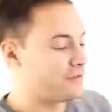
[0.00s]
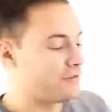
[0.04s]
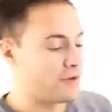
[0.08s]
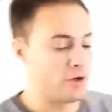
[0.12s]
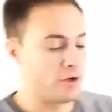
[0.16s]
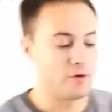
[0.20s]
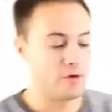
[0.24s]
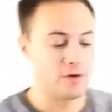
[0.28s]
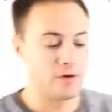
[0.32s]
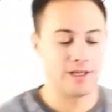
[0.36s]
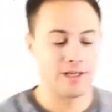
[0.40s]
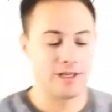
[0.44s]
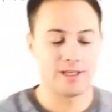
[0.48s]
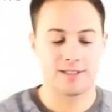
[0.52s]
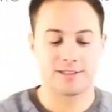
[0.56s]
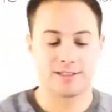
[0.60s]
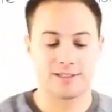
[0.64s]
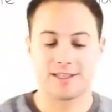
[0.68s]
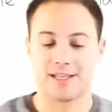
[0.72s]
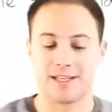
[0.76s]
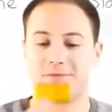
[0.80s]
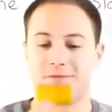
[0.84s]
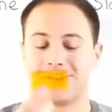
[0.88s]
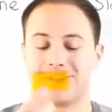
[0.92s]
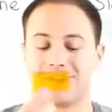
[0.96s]
view
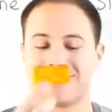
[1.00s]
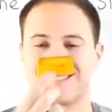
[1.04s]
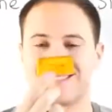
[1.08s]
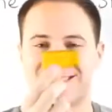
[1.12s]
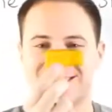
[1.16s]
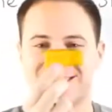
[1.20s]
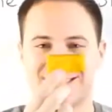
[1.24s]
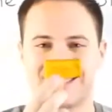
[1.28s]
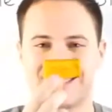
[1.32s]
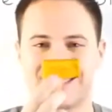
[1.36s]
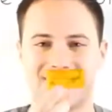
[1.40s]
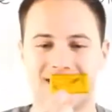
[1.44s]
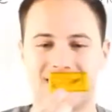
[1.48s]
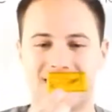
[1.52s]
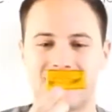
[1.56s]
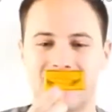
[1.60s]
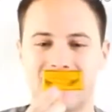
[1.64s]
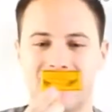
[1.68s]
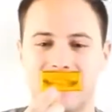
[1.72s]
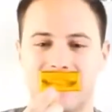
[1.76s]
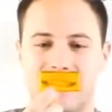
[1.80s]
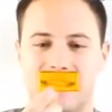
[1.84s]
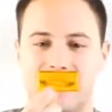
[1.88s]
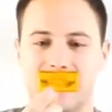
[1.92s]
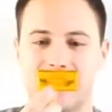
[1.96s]
is, if it's sitting
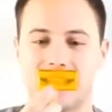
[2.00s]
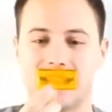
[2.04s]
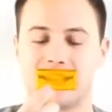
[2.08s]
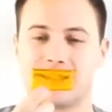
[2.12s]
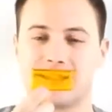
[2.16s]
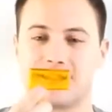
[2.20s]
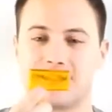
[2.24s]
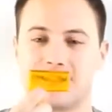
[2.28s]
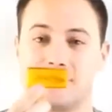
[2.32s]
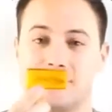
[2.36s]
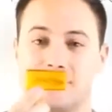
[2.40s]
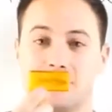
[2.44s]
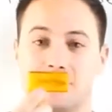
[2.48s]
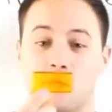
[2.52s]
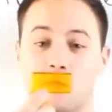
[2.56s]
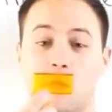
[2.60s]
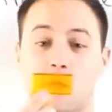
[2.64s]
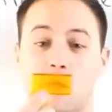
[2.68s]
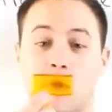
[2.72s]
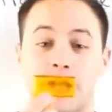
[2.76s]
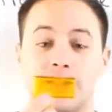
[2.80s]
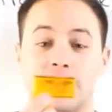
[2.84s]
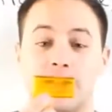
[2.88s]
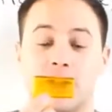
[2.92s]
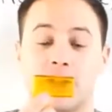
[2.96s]
like this,
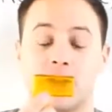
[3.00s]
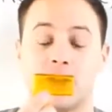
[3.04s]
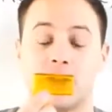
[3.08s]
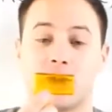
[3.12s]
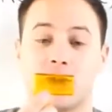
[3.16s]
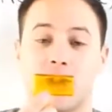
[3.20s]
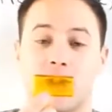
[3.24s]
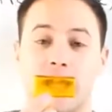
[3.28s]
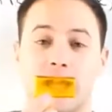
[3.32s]
what does it look